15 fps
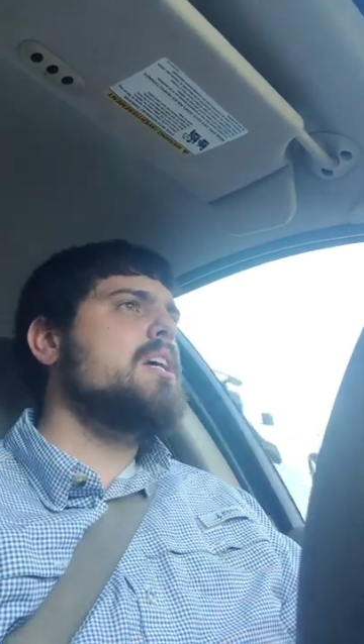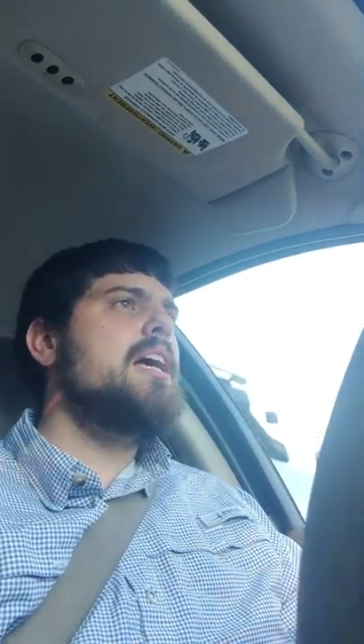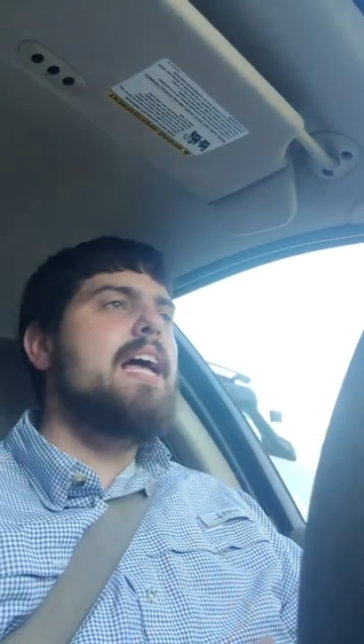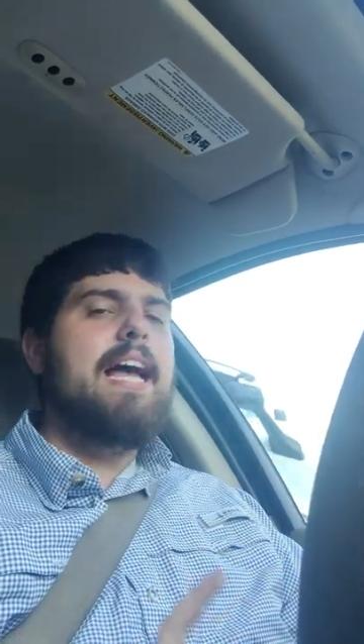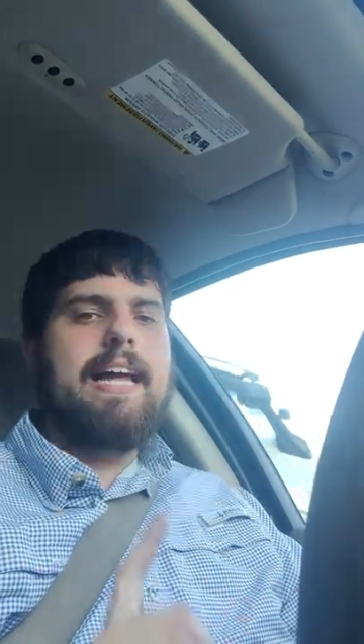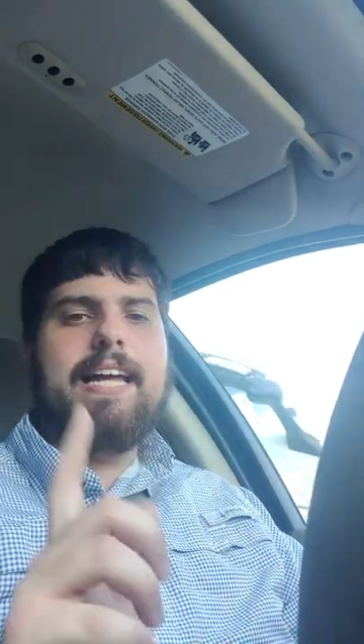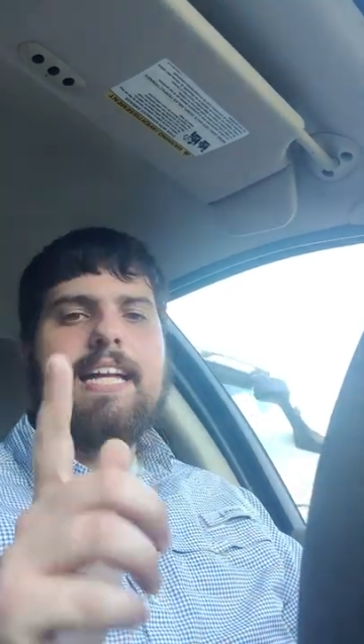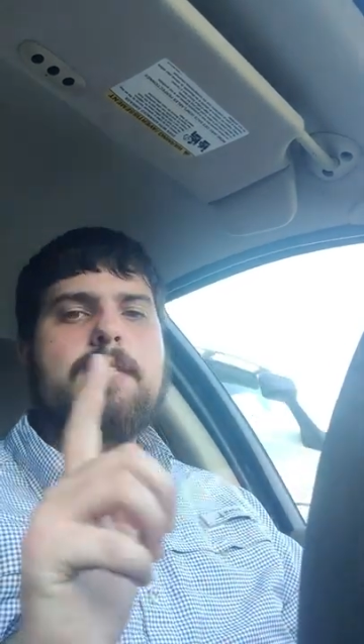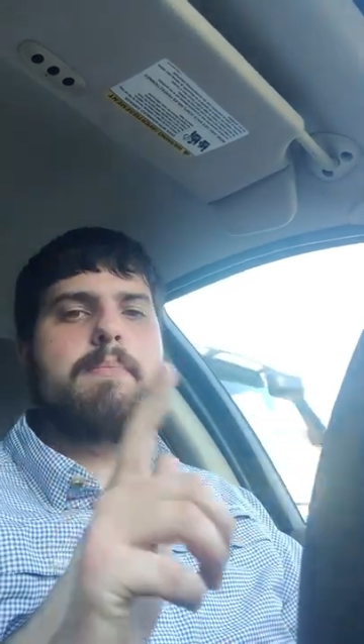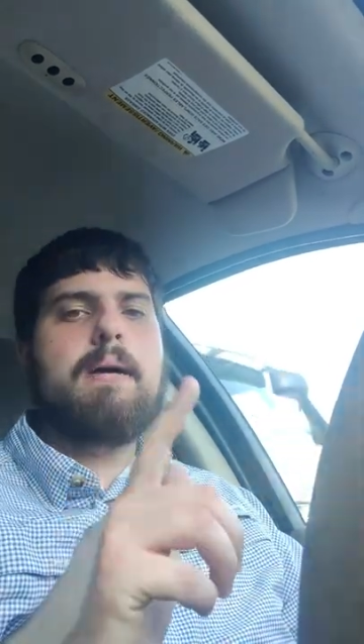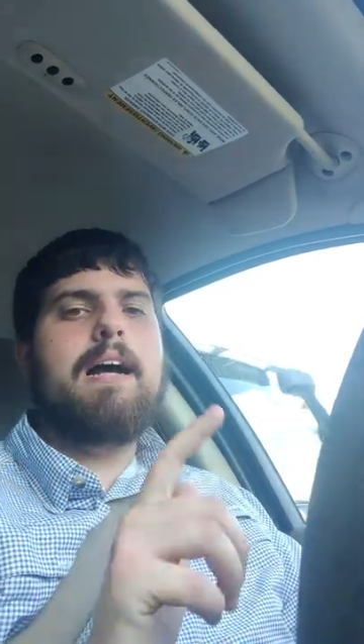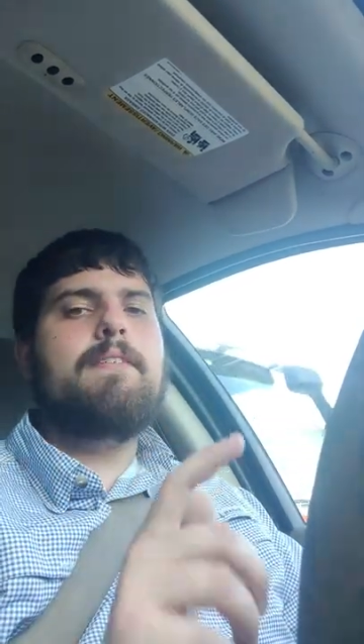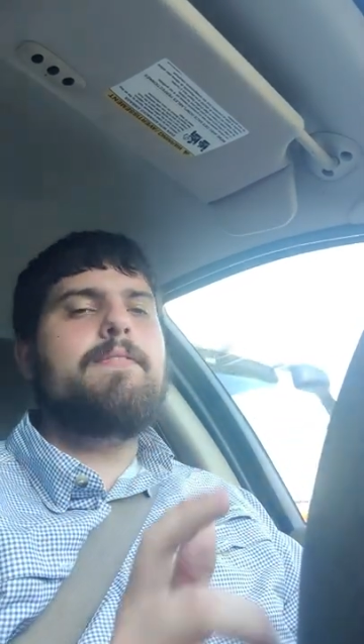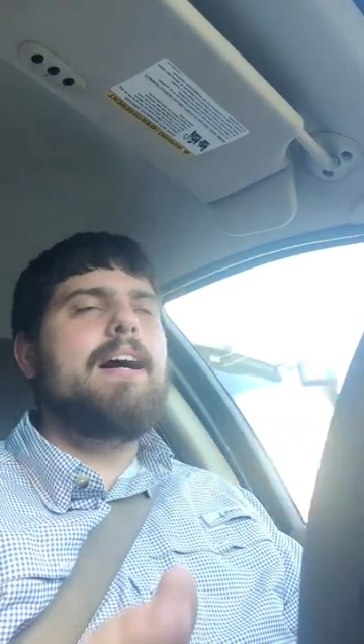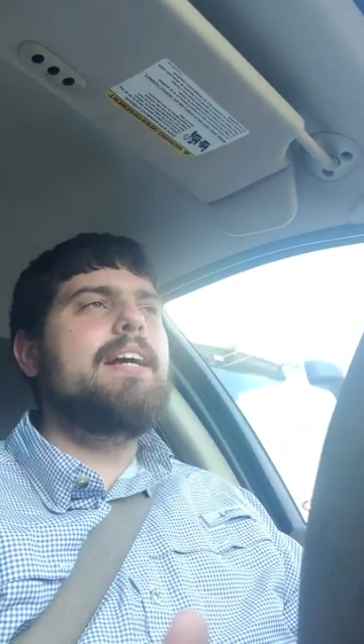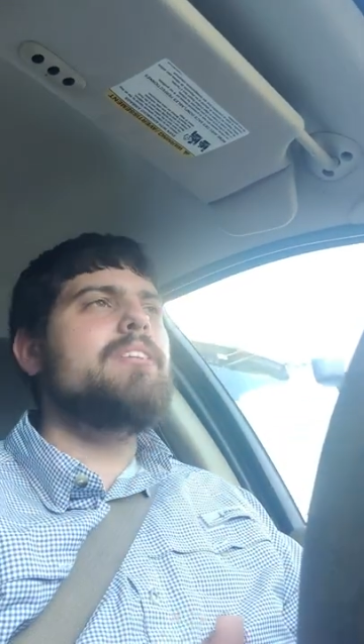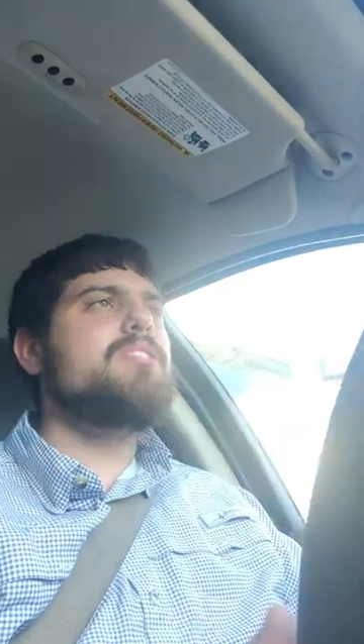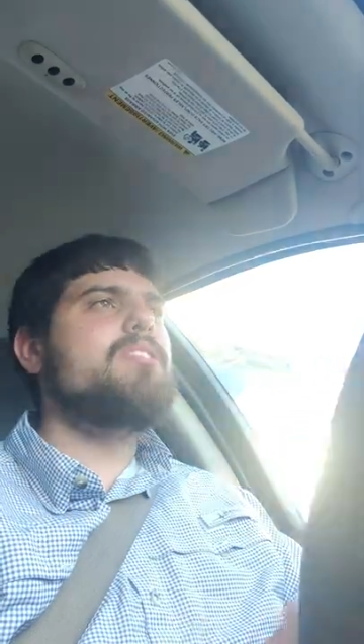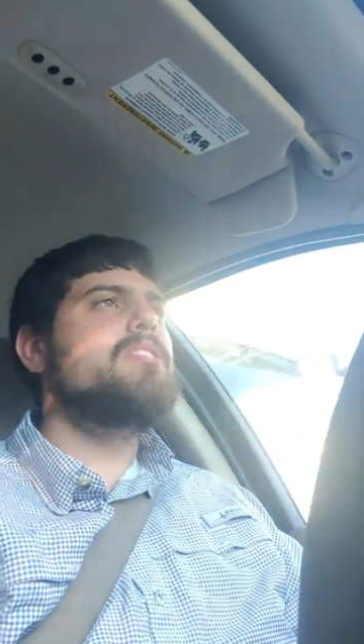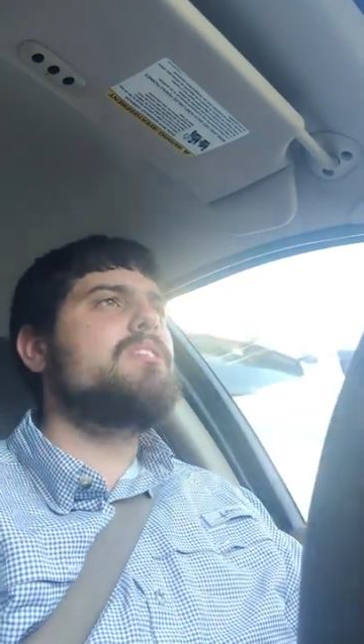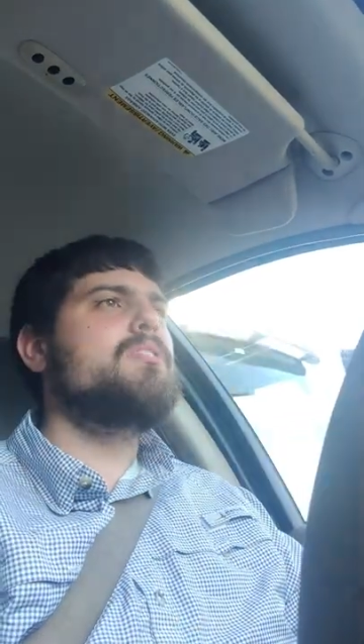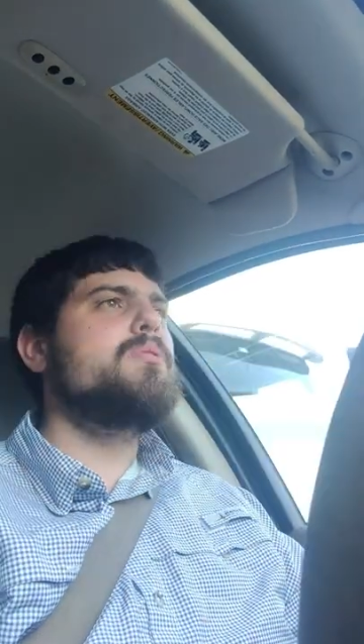And that's my advice
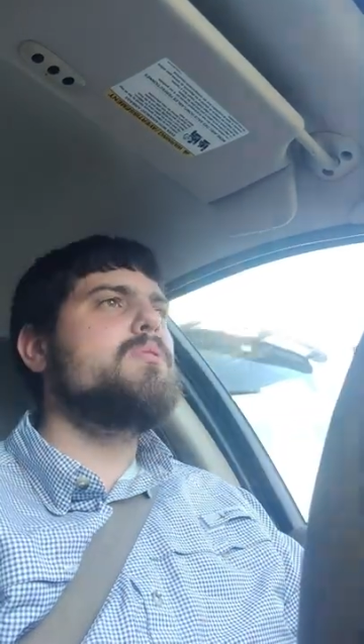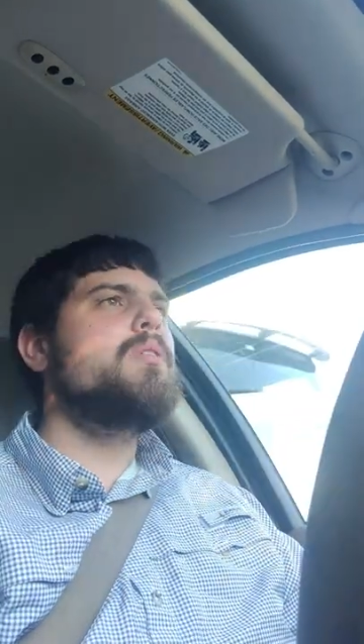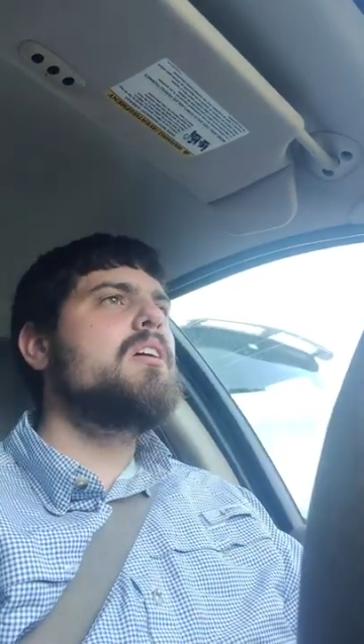to